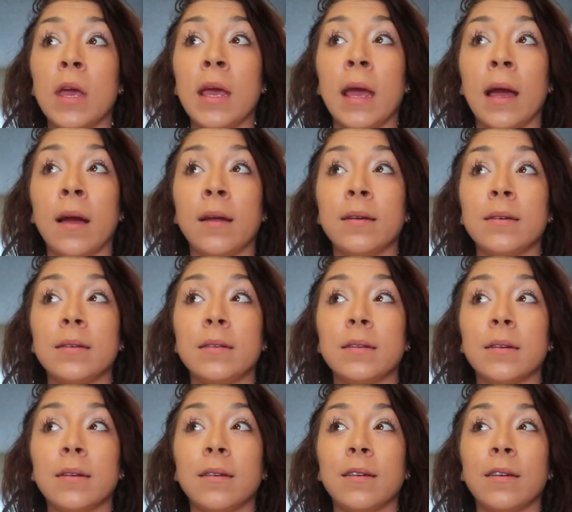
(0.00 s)
and
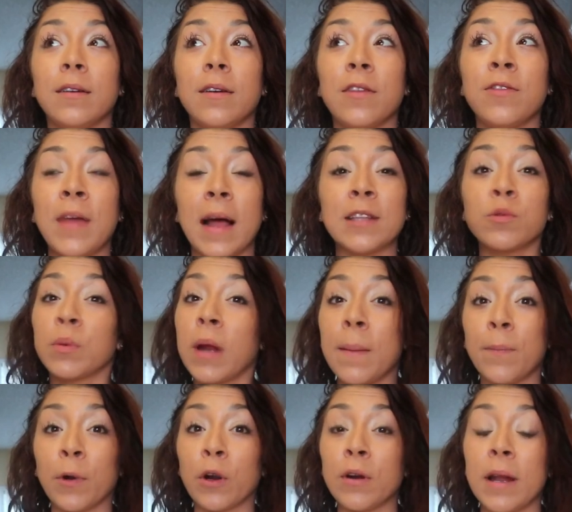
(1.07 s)
that's what
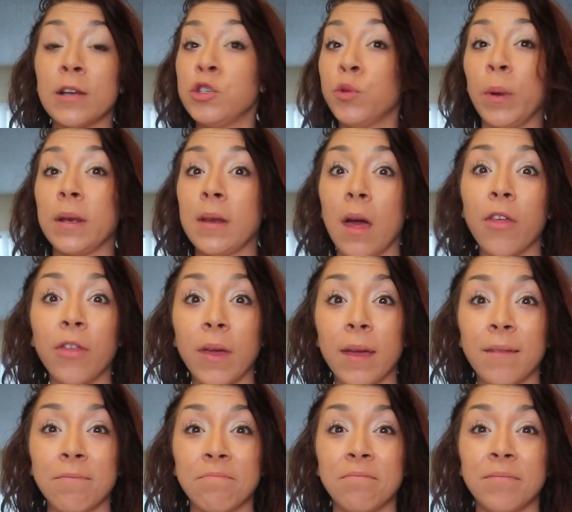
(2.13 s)
I burn doing
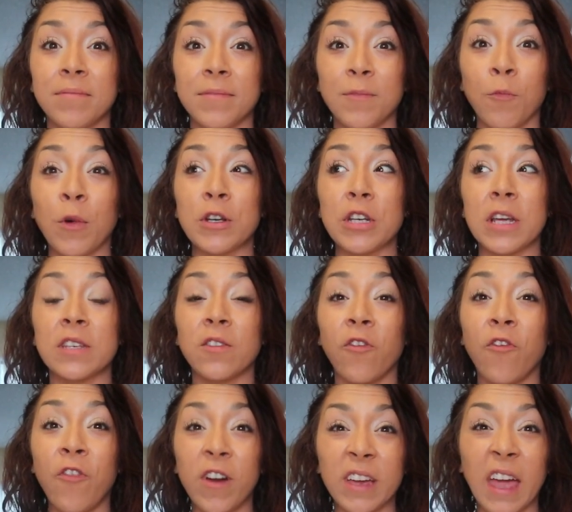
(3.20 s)
nothing which is
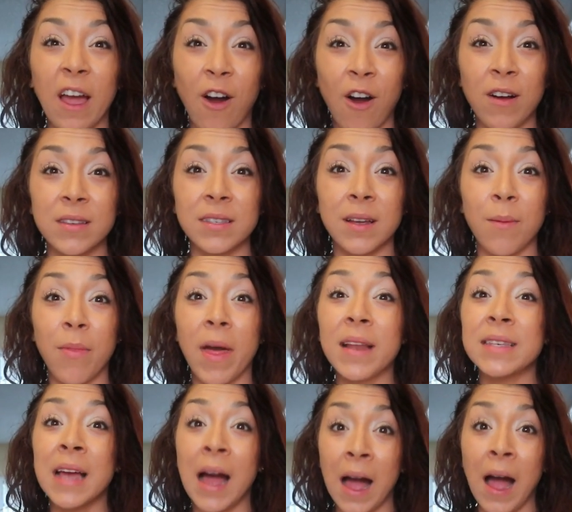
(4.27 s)
fucking awesome.
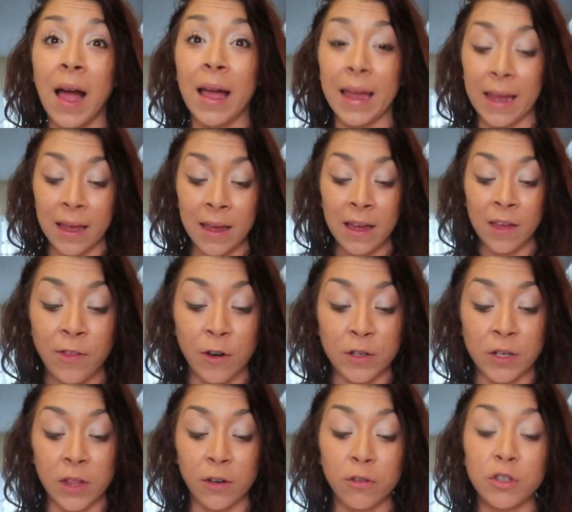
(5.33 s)
That's high.
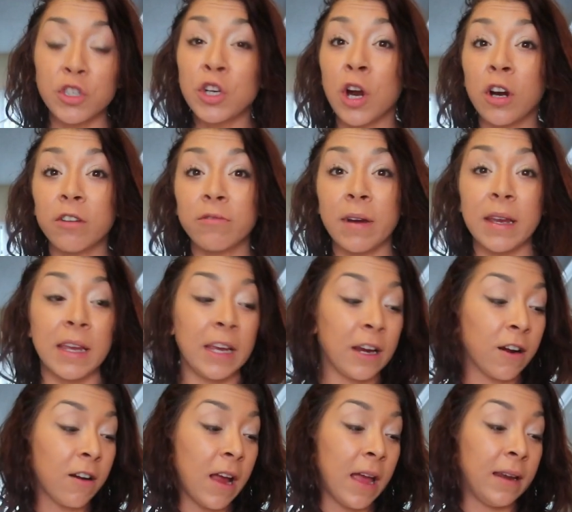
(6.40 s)
There's a little chart right
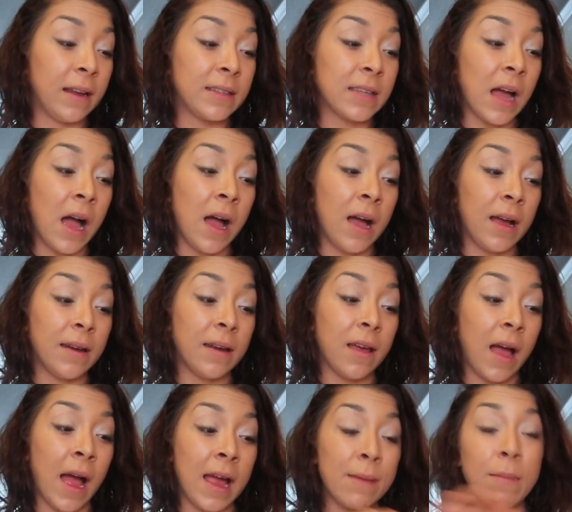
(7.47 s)
here and it's on,
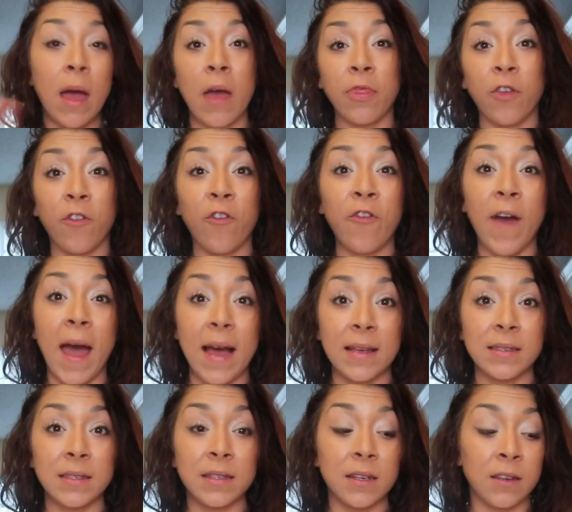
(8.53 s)
I'm at the
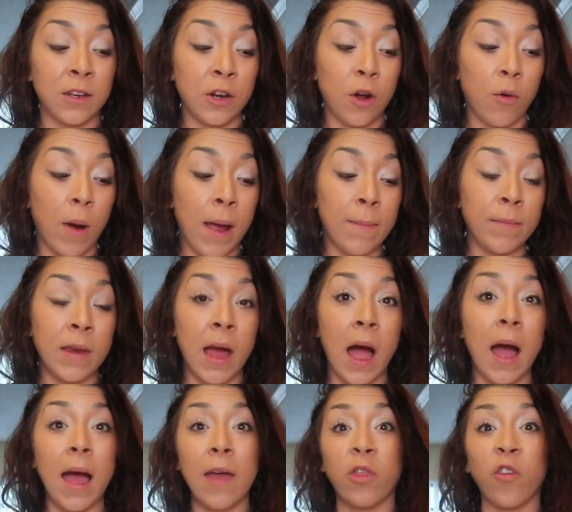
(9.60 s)
fast. You know, I'm
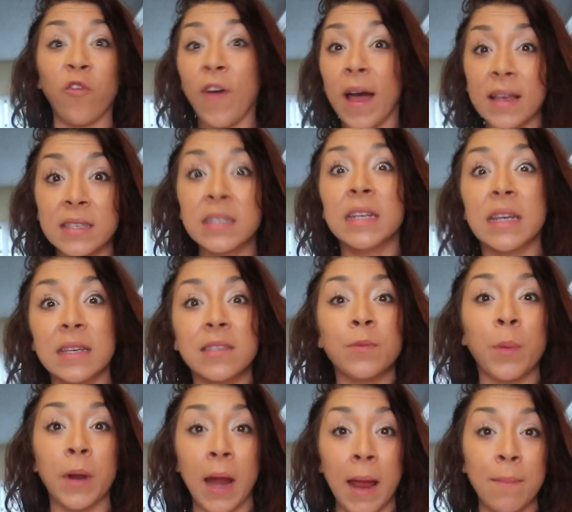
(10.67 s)
not at the fastest,
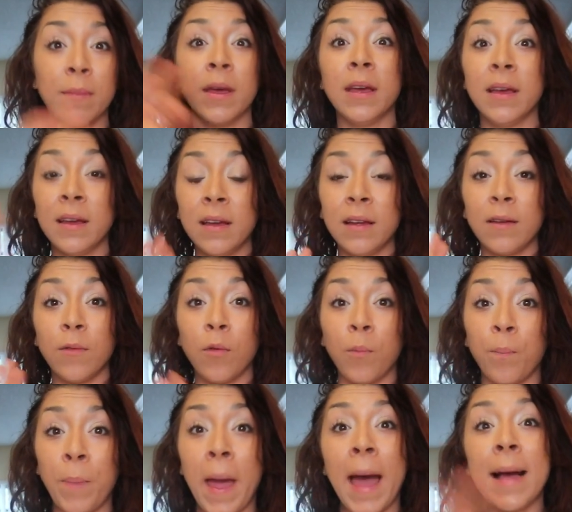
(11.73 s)
but I'm
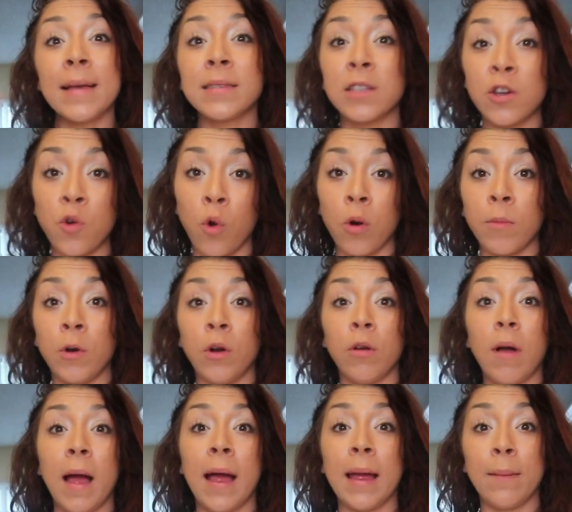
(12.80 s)
past
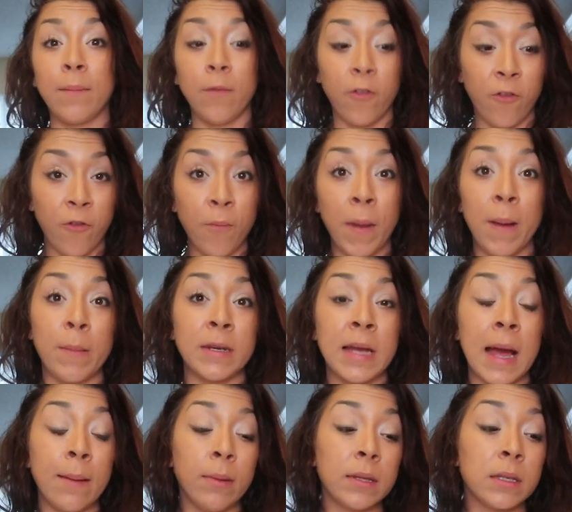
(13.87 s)
normal. I'm my
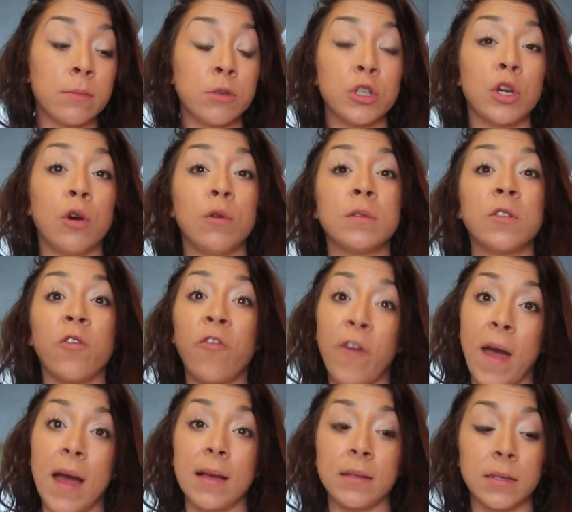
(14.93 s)
metabolism shows
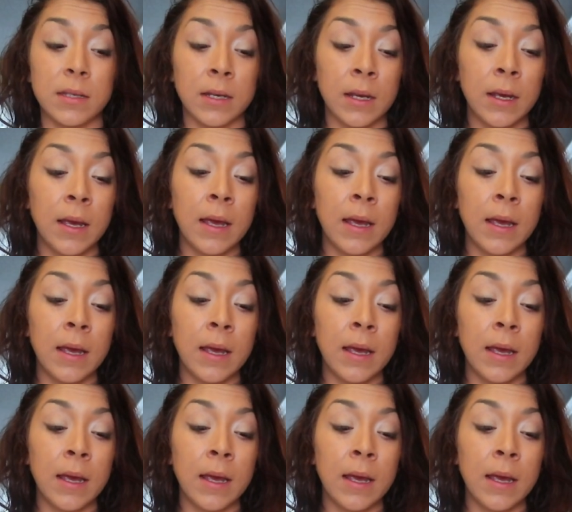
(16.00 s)
fast.